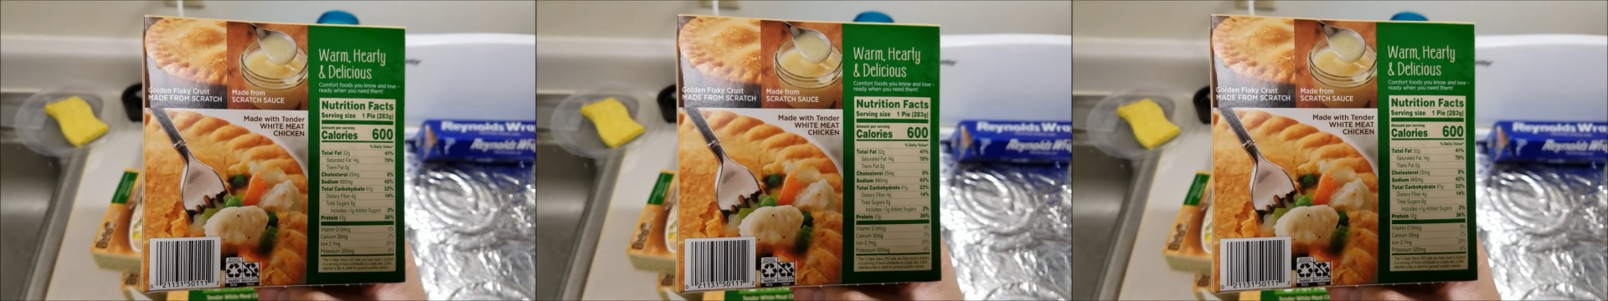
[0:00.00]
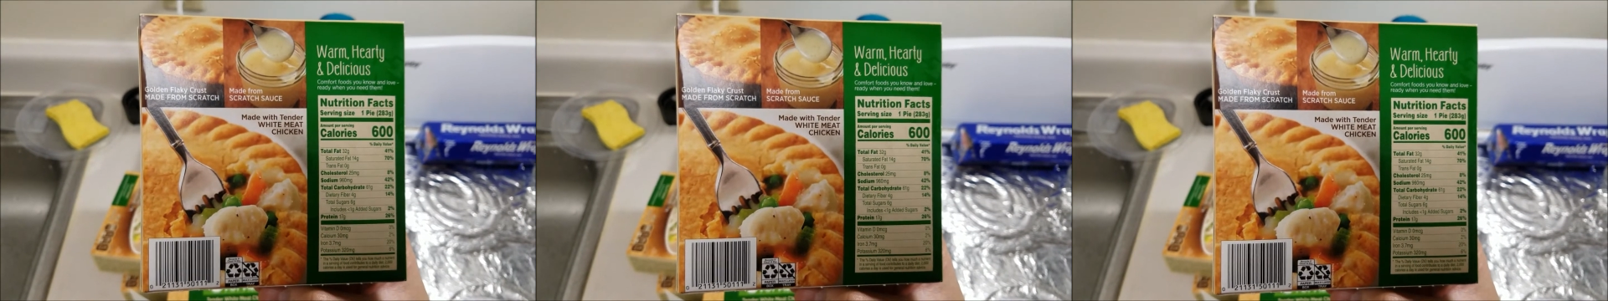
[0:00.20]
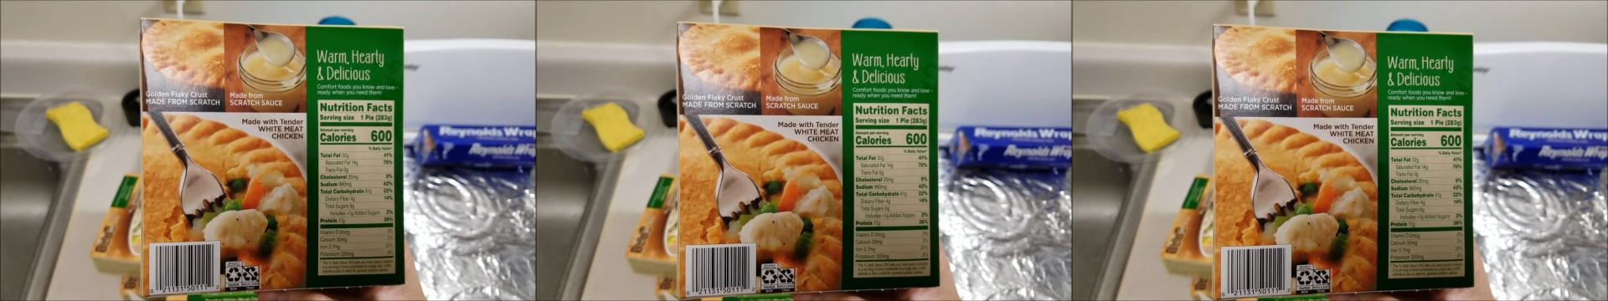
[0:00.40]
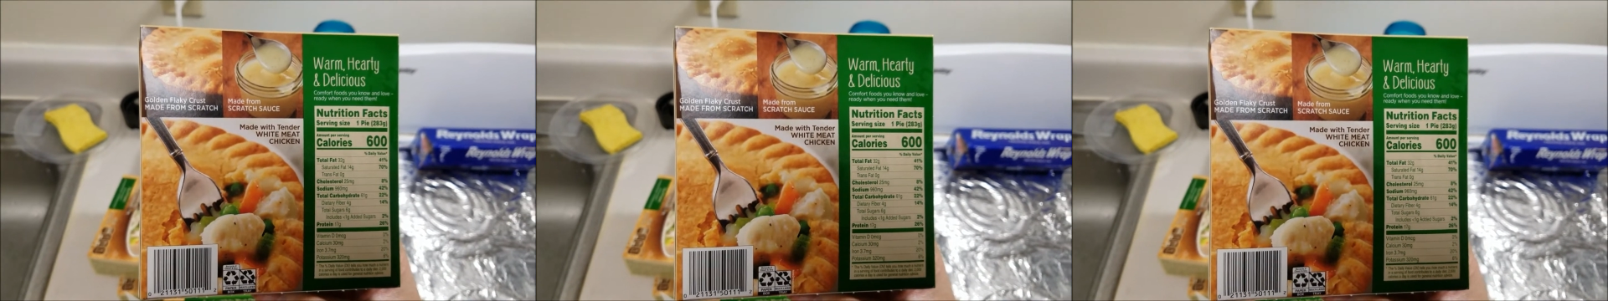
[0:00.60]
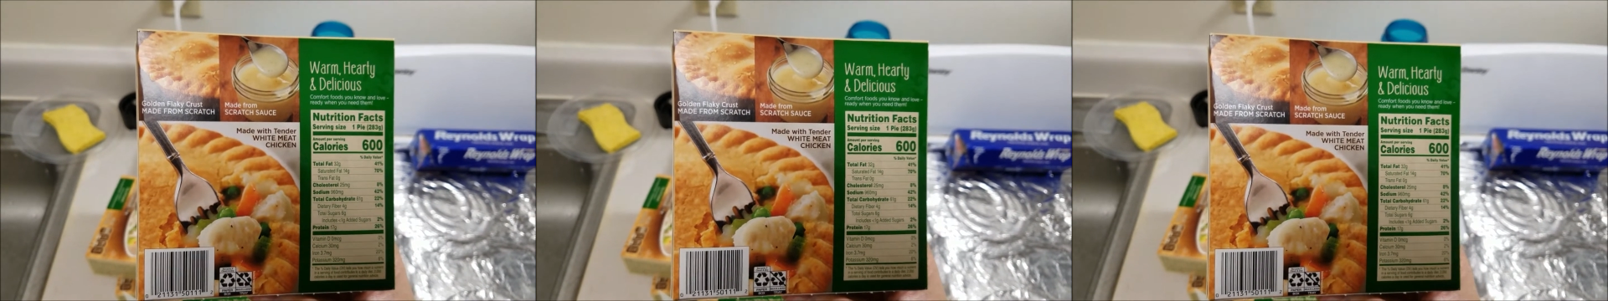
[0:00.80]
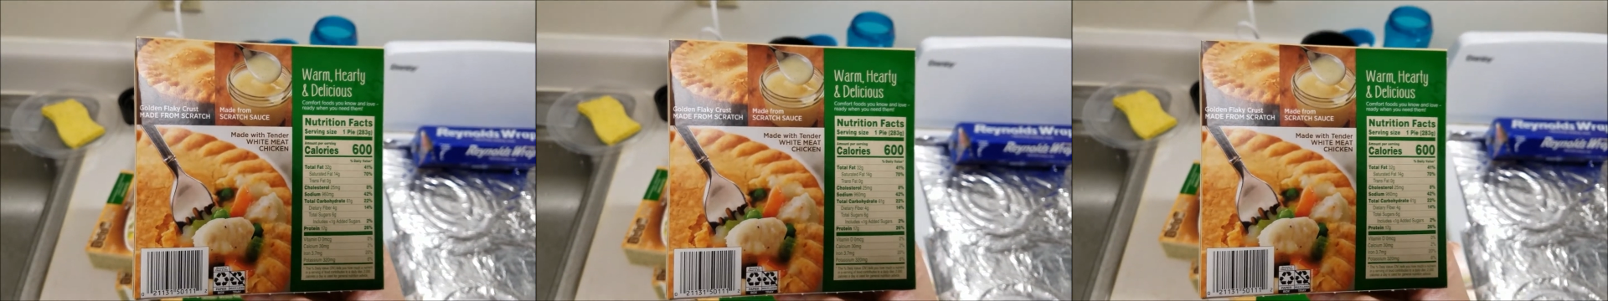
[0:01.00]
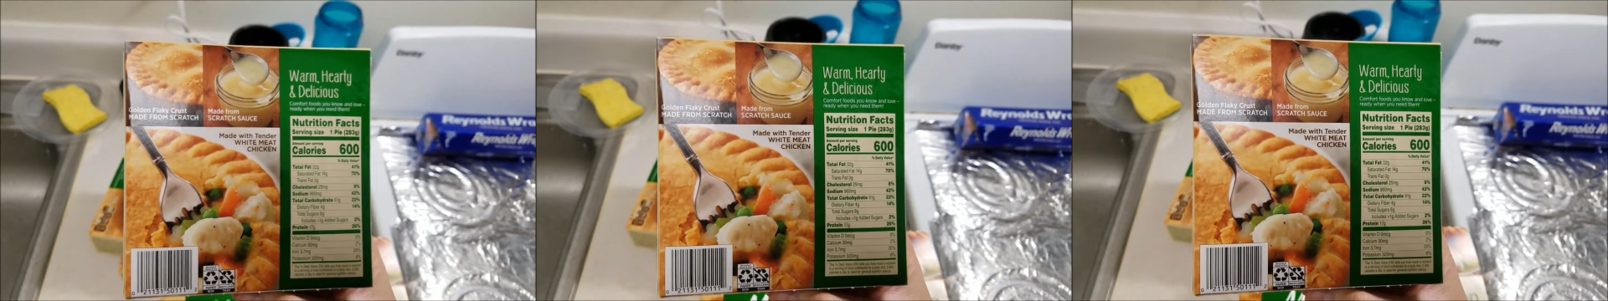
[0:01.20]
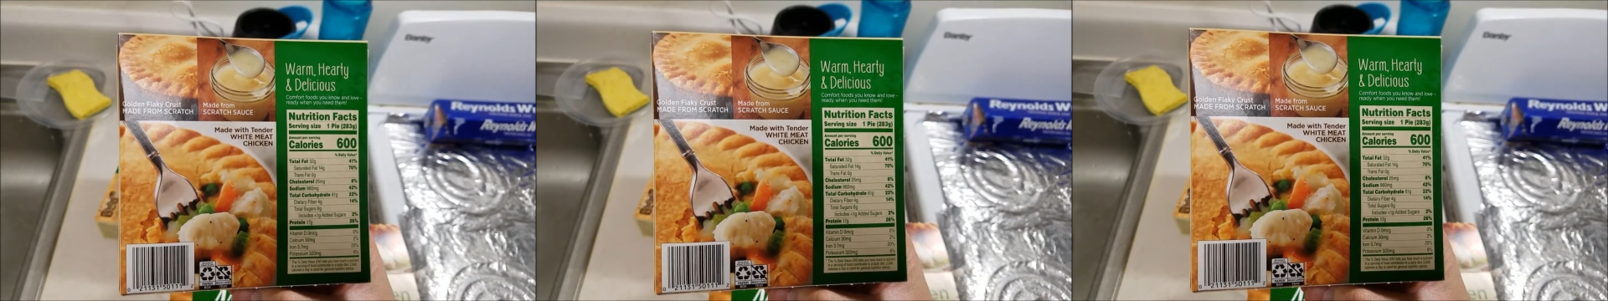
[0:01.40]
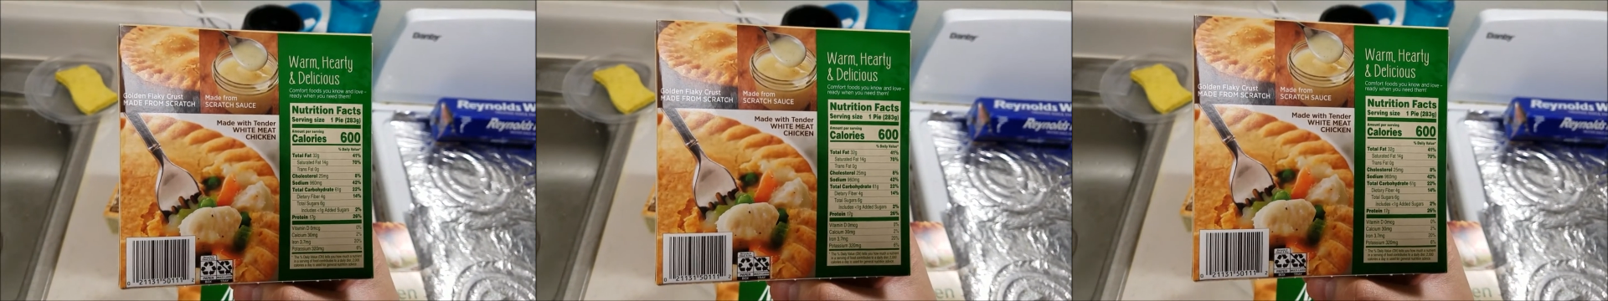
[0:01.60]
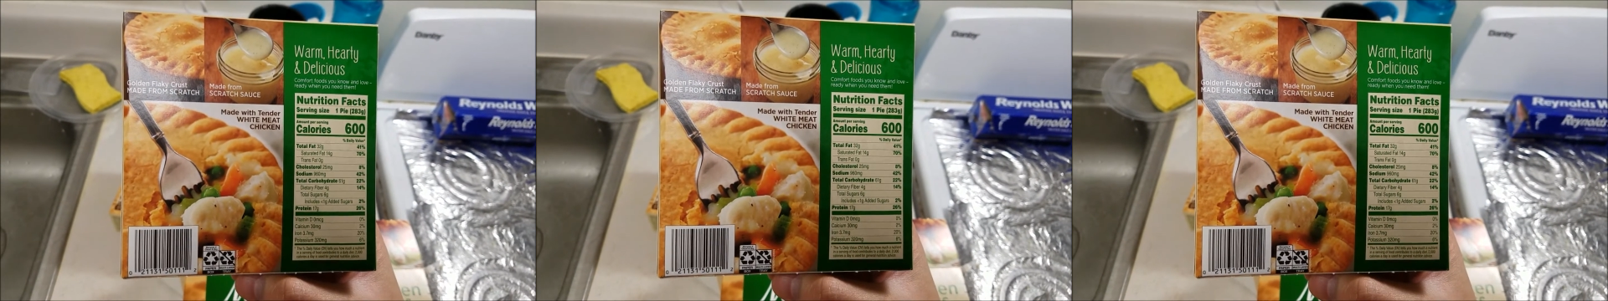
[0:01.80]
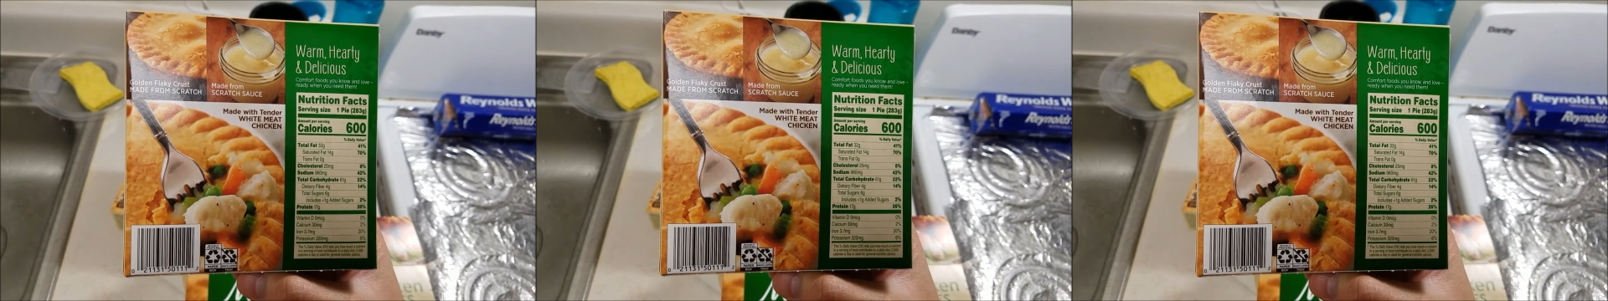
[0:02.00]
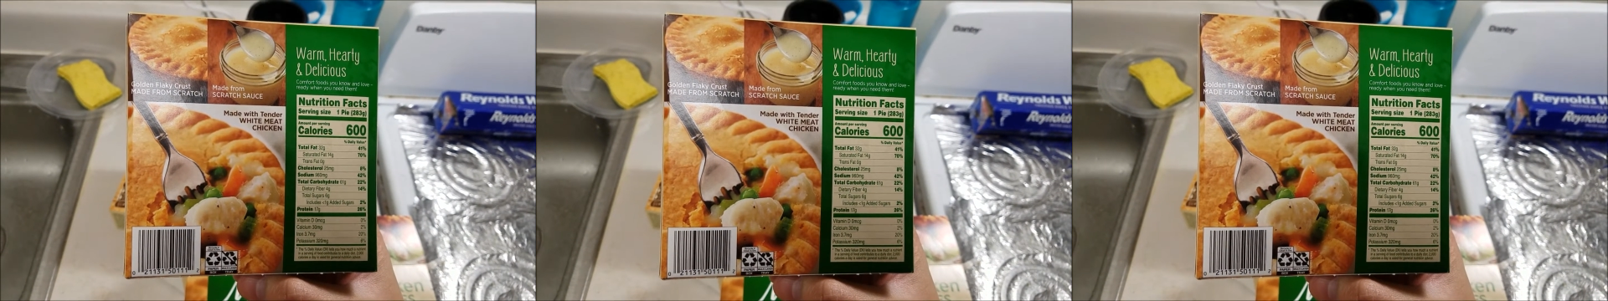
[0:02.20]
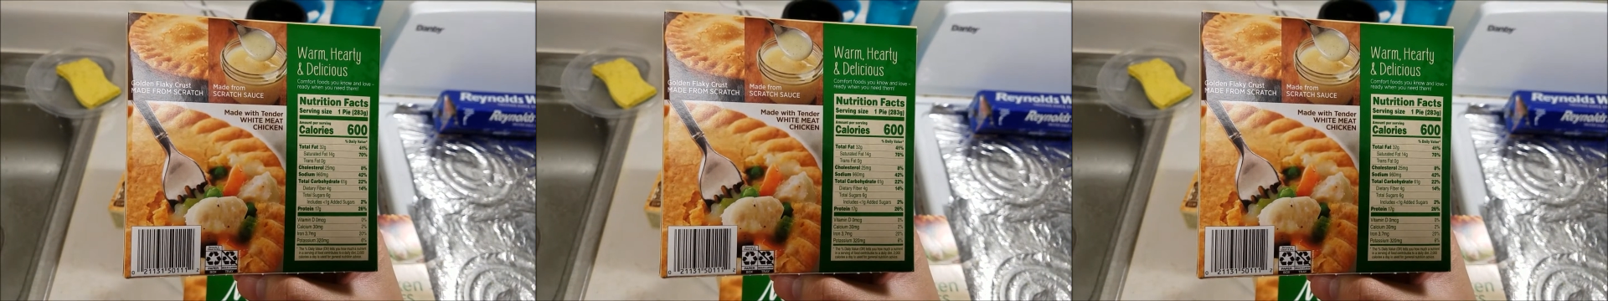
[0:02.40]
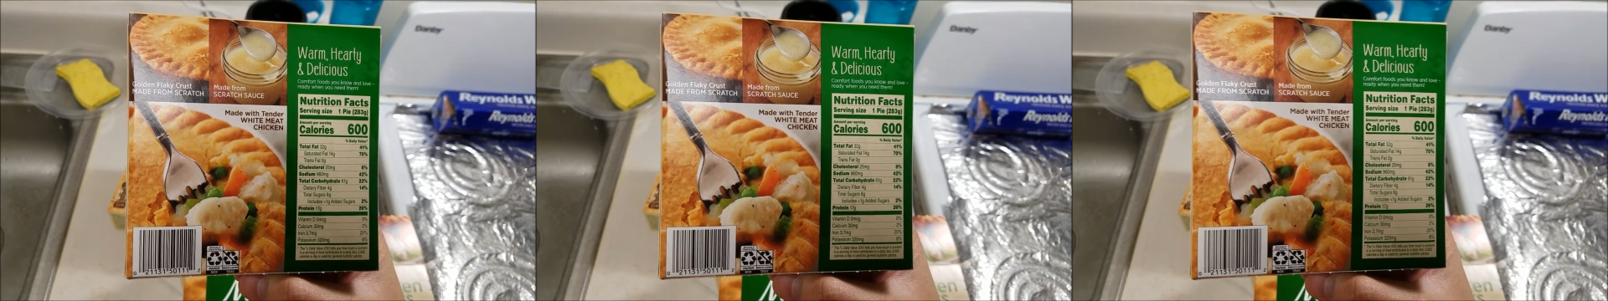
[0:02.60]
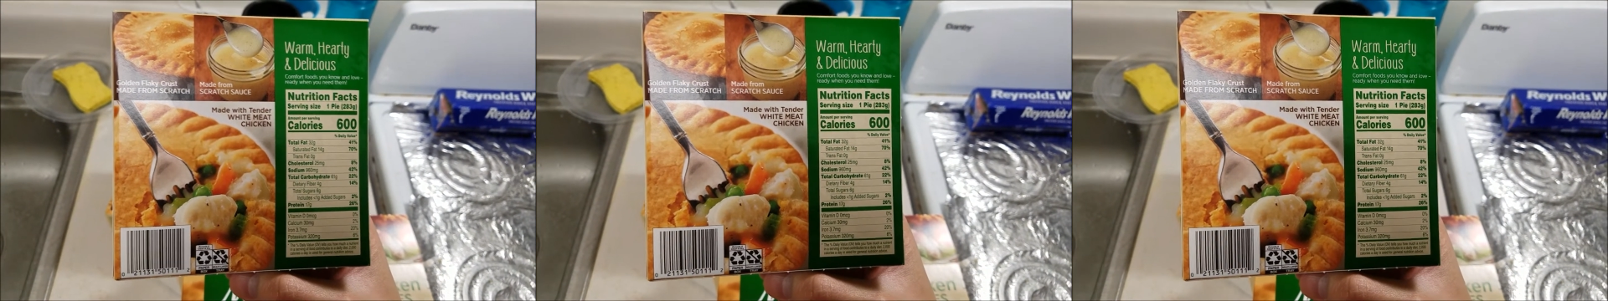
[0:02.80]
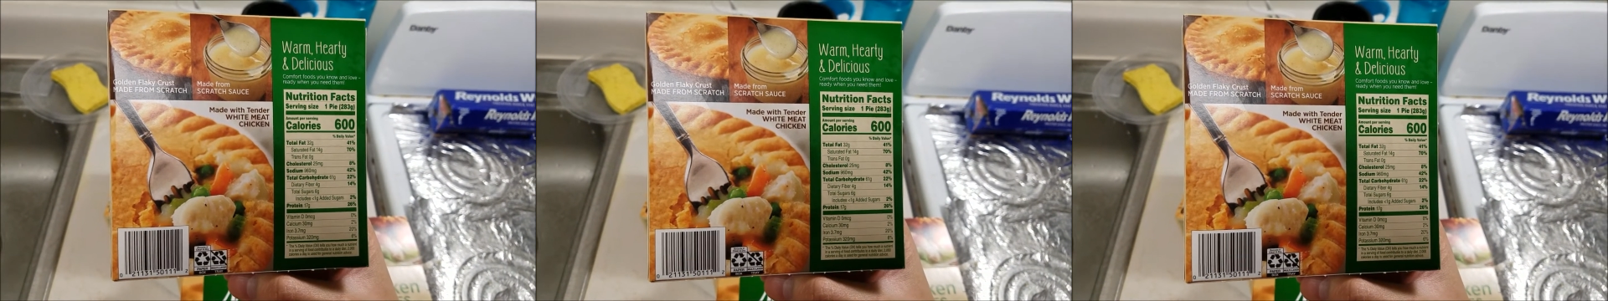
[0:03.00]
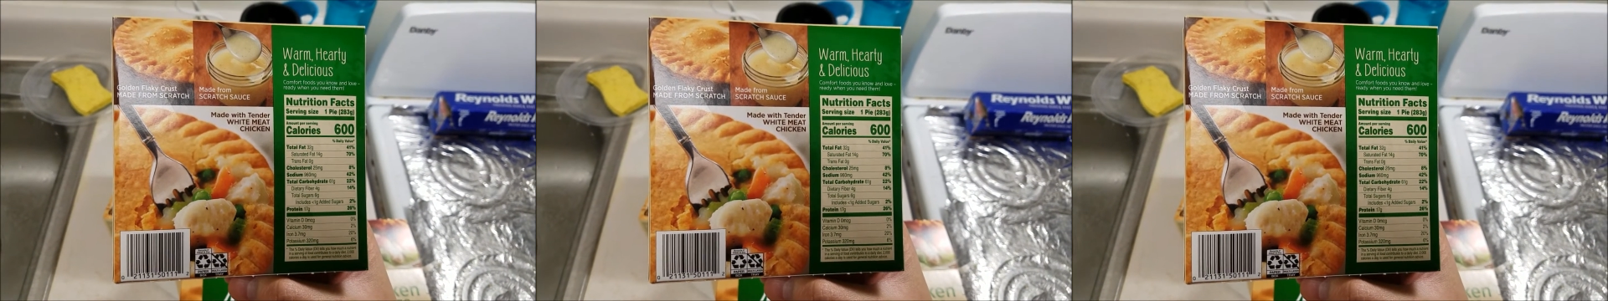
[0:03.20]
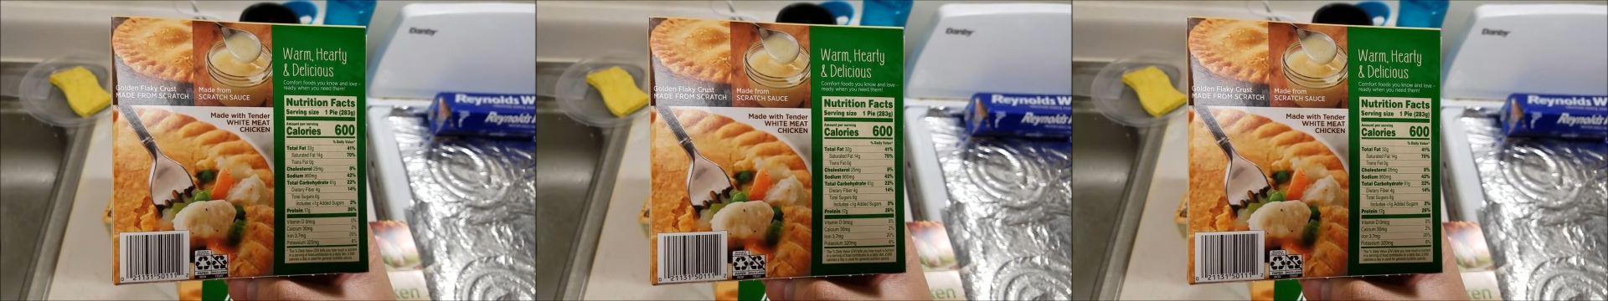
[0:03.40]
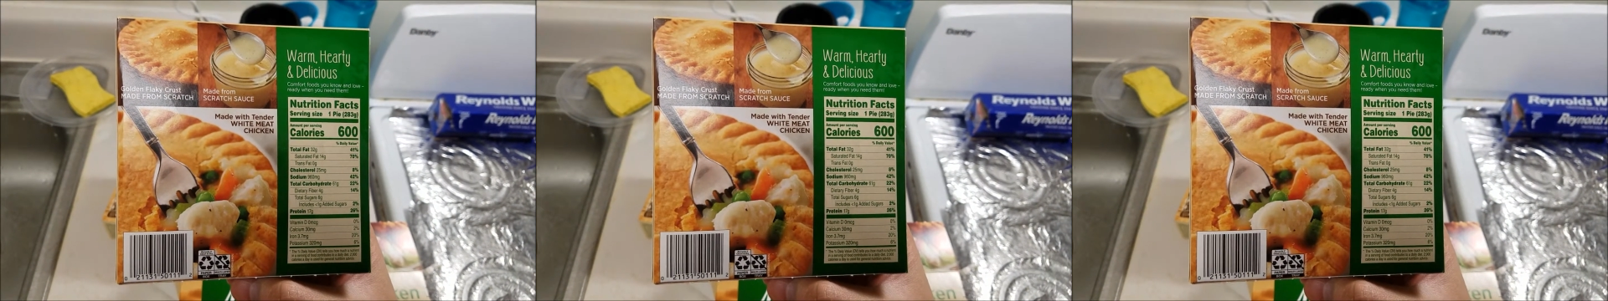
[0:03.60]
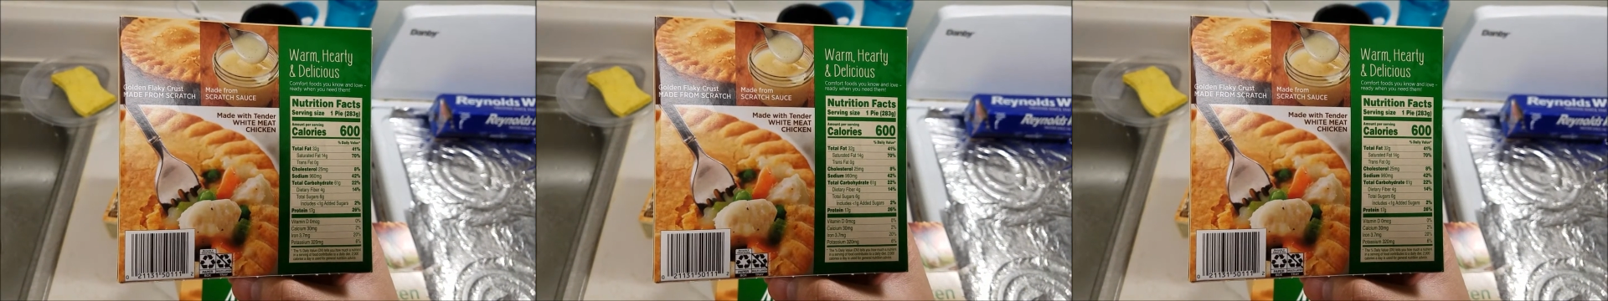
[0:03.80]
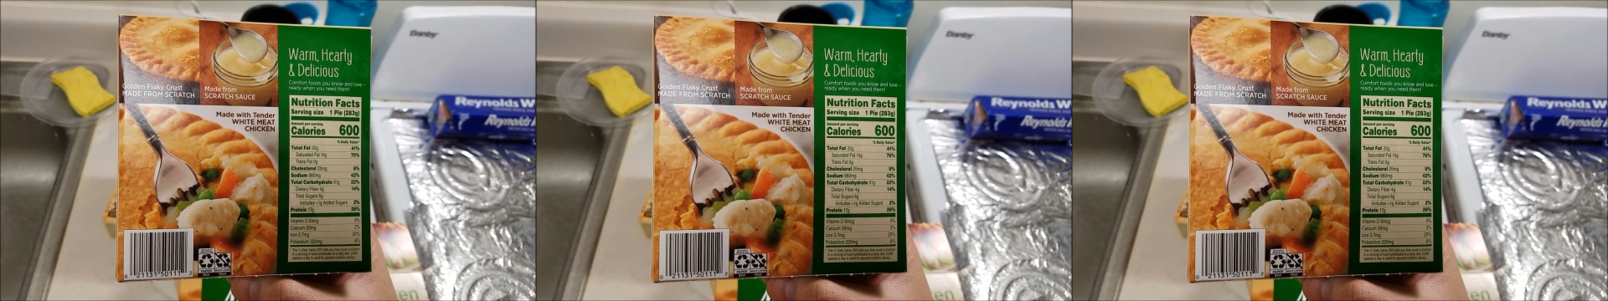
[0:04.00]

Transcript: Nobody's mouth can be seen.